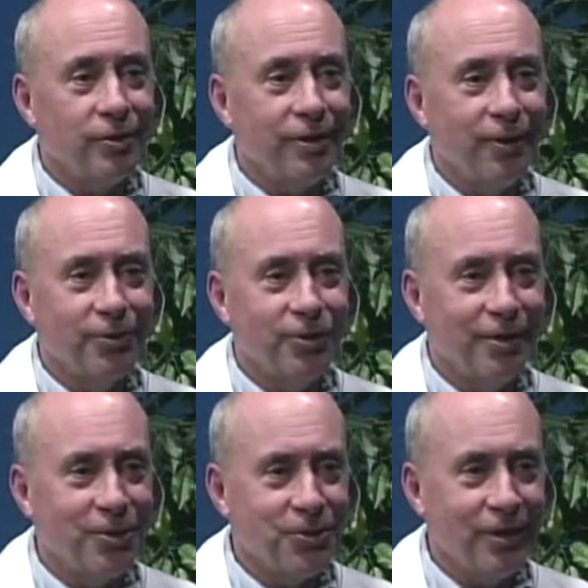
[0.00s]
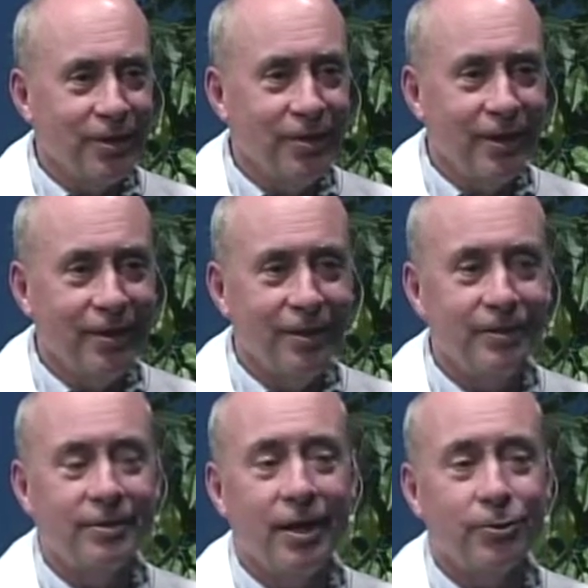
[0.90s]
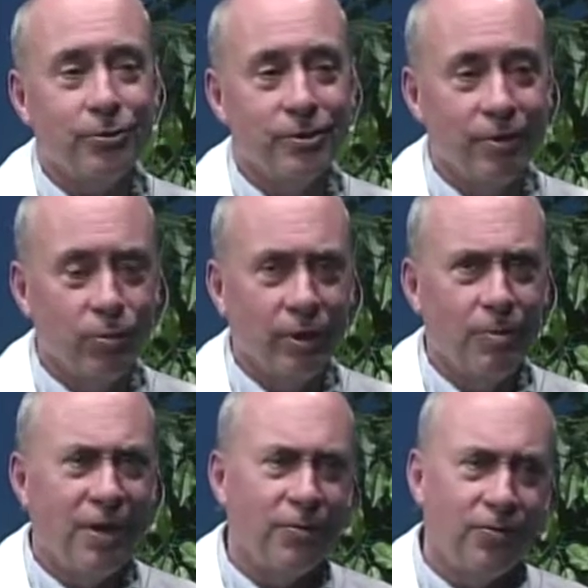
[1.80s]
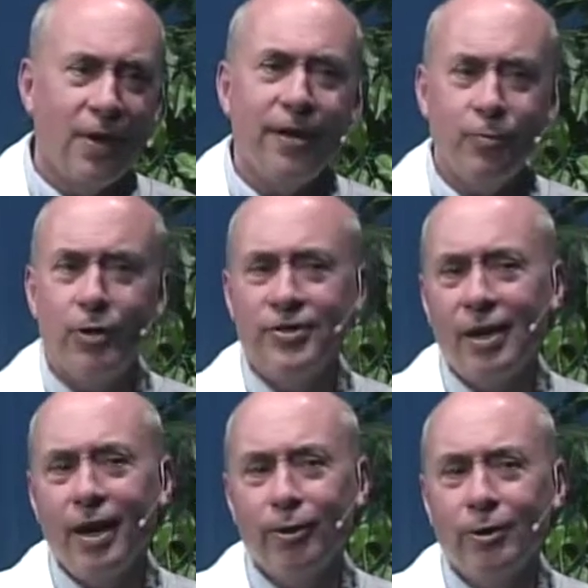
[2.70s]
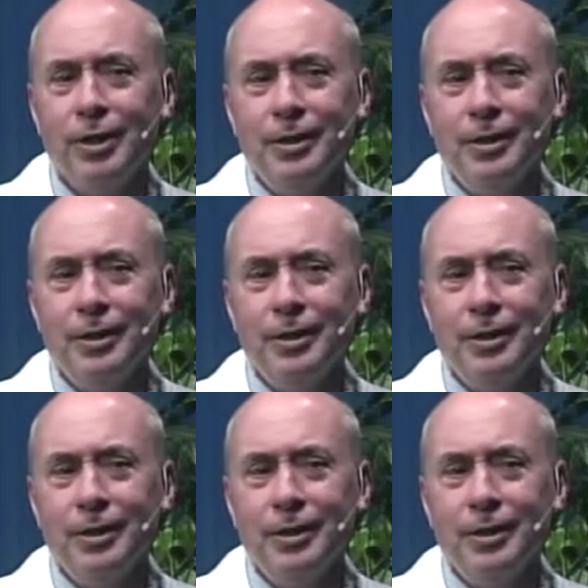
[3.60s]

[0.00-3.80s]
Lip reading: They've actually done a study, and doctors run about 5 points higher